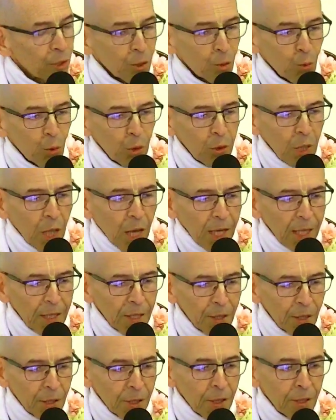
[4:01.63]
to
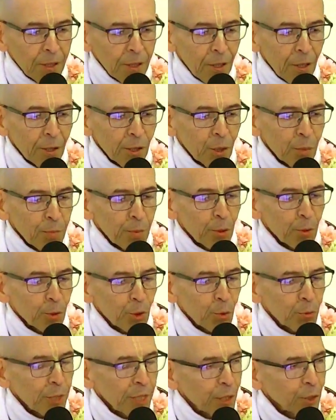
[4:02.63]
realize our
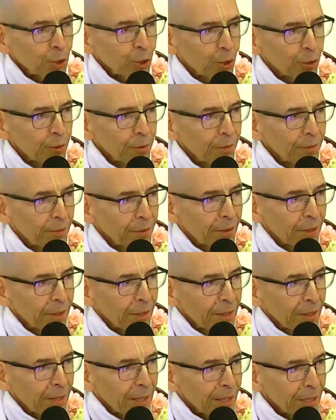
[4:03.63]
spiritual nature
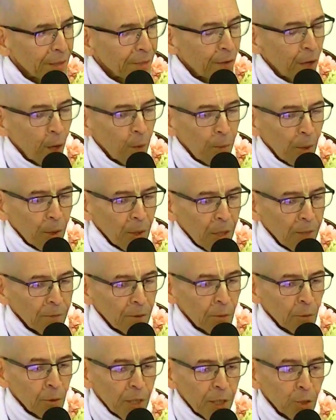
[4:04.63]
and develop our
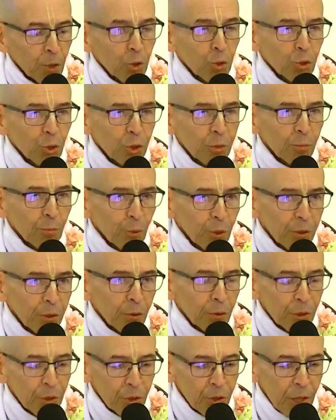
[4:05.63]
loving relationship with
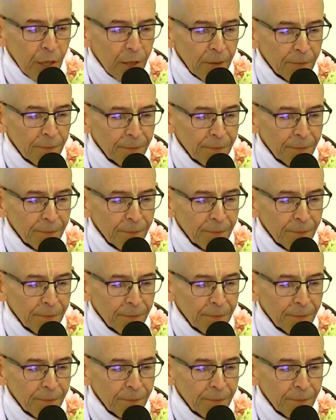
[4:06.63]
Krishna.